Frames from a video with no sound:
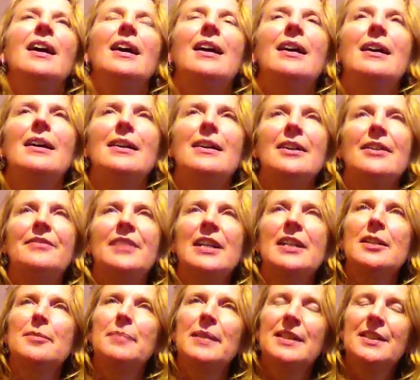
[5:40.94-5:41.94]

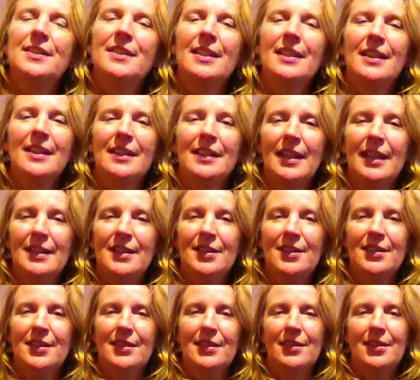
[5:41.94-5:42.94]
Availability, I
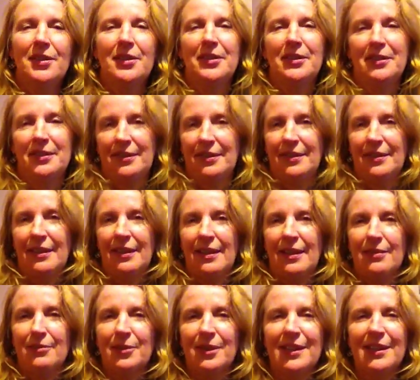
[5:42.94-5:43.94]
guess
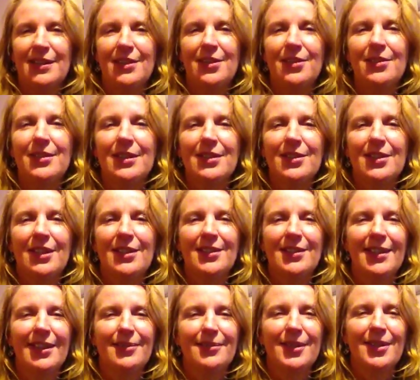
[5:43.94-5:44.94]
I would need to
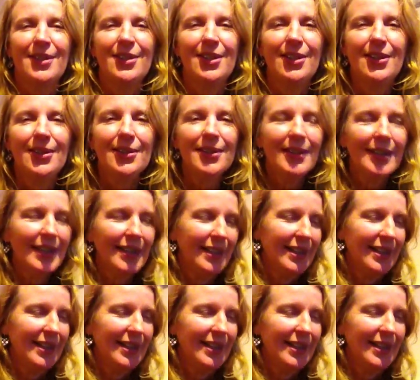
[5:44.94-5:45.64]
discuss that with you,